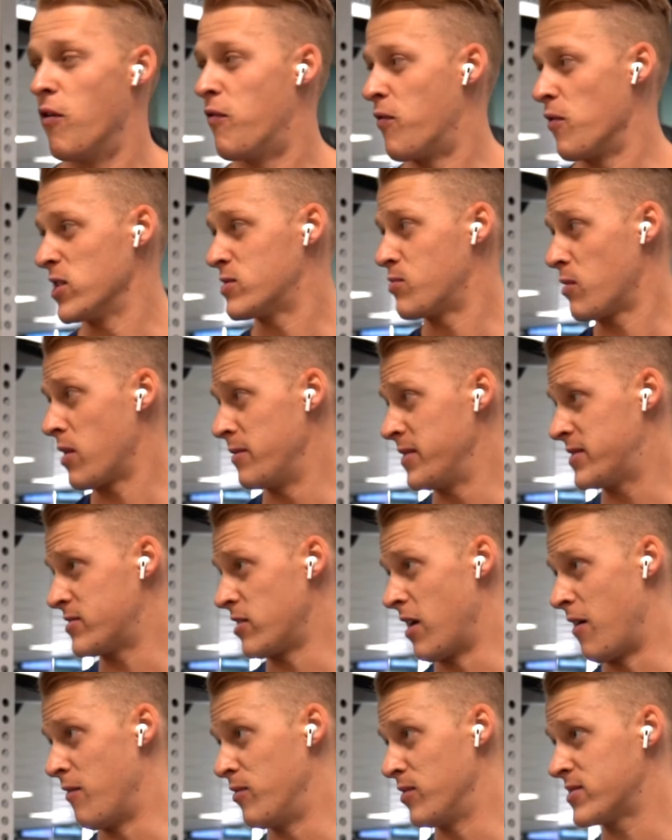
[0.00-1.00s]
first we're gonna be
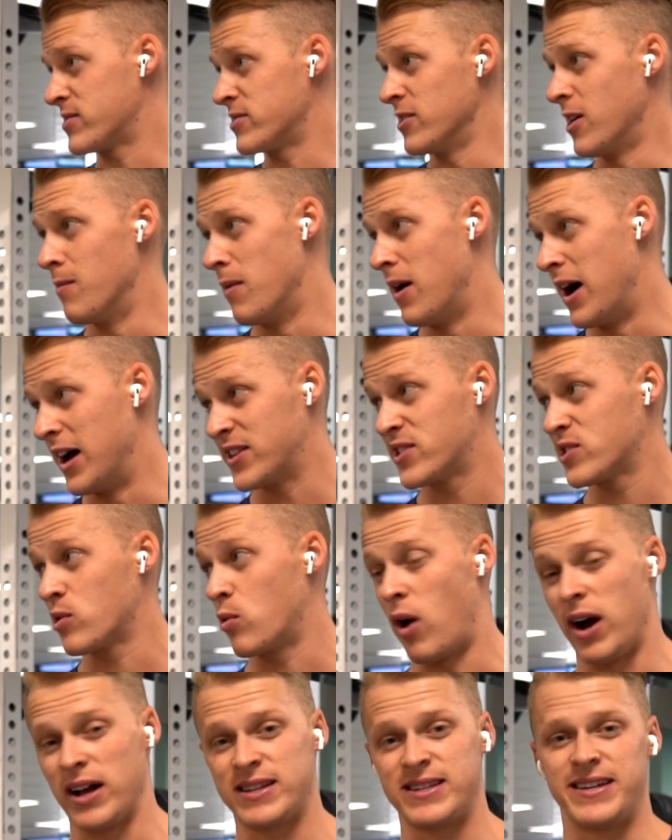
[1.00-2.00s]
starting off with some
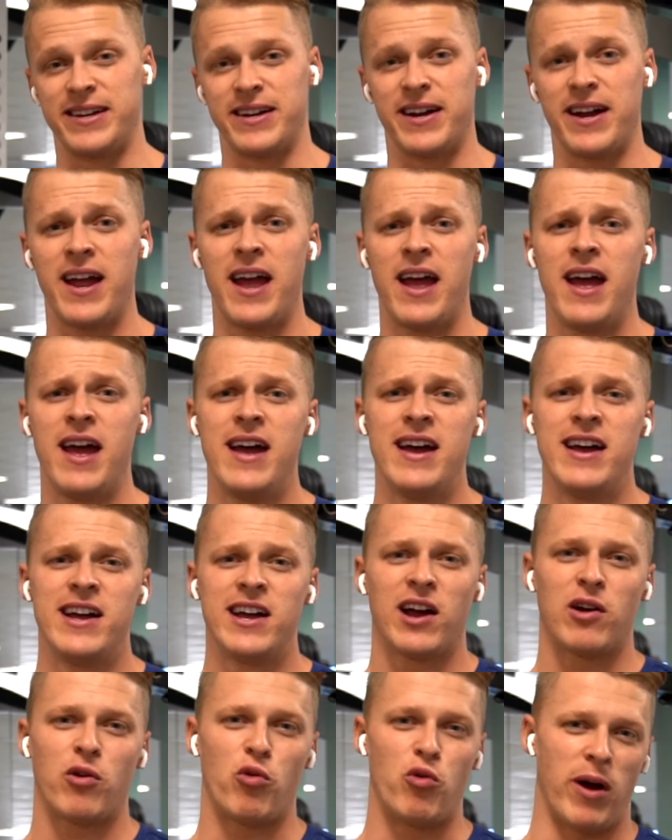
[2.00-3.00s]
squats here.
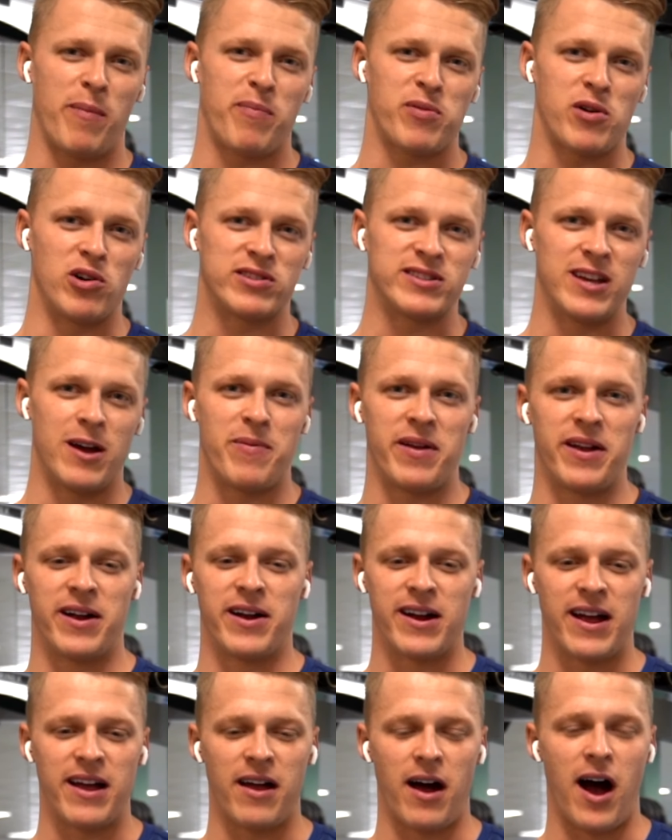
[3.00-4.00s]
Quick pro tip
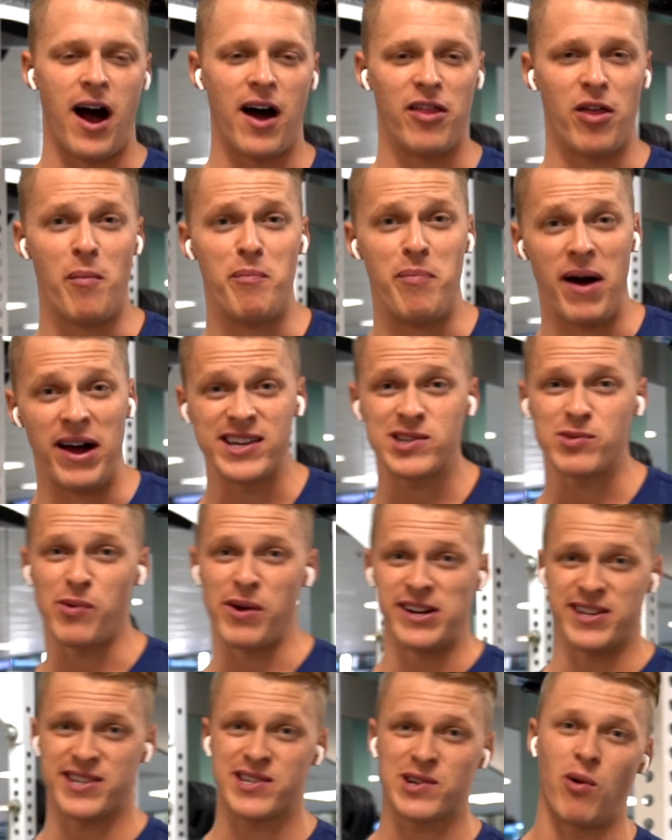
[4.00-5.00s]
here, the best way
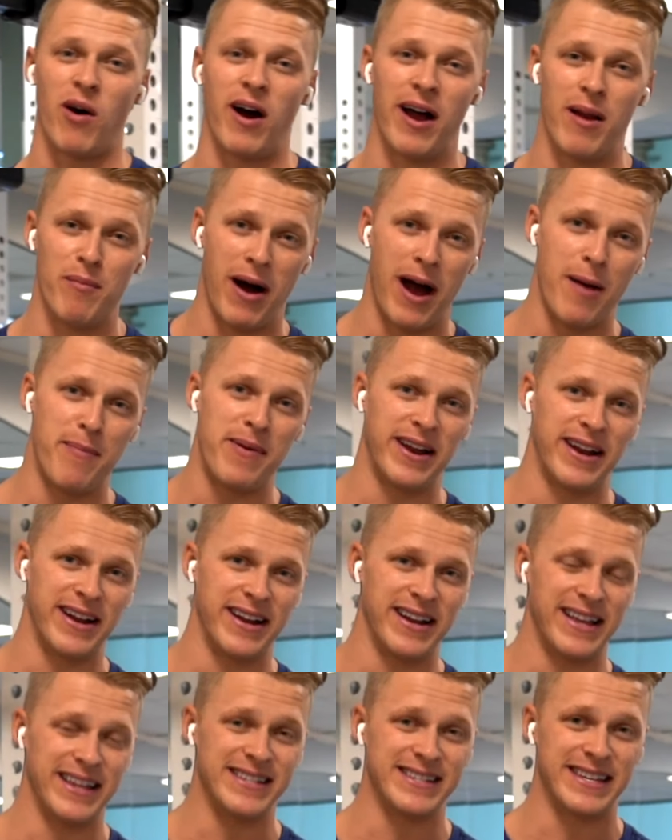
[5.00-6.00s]
to squat in my opinion
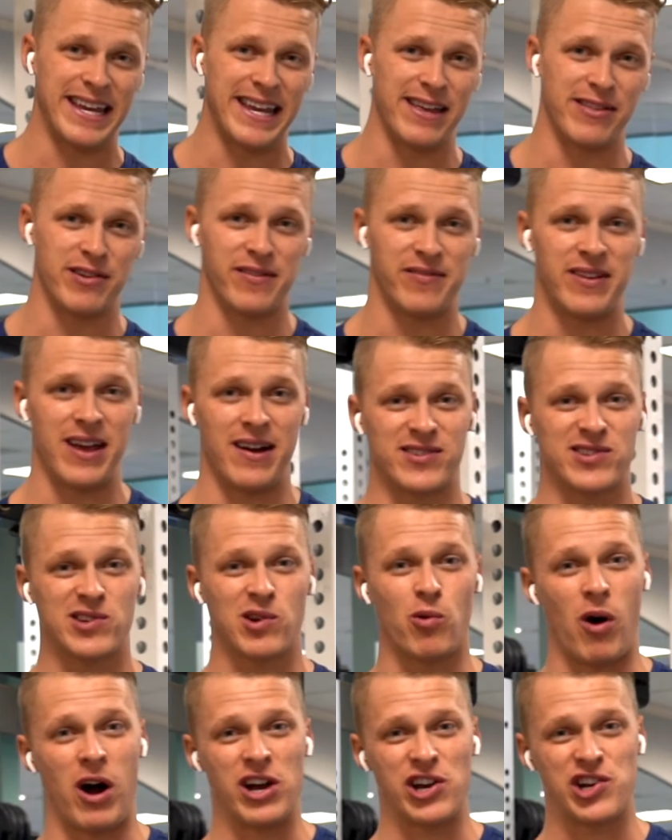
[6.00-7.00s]
is either if you have
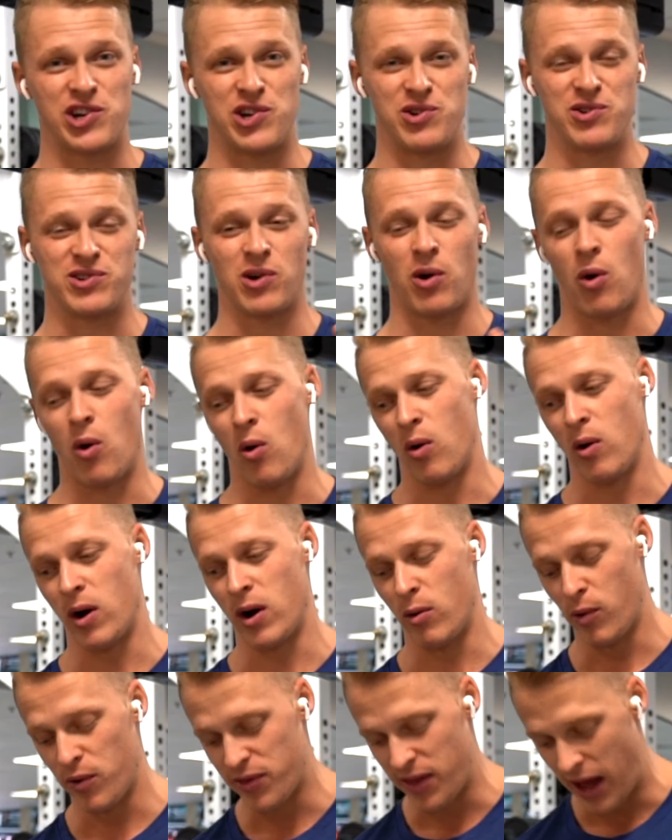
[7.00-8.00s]
squat shoes or
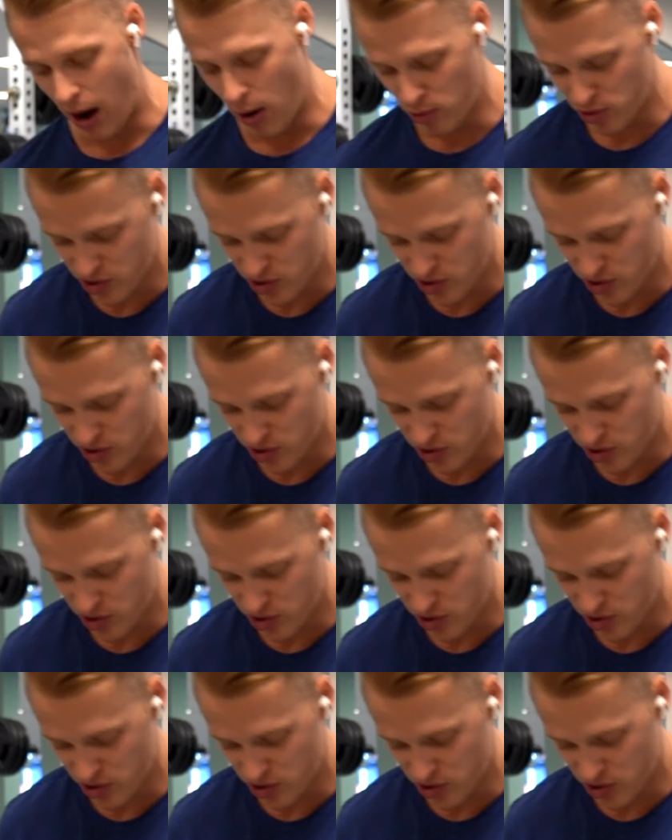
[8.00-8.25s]
without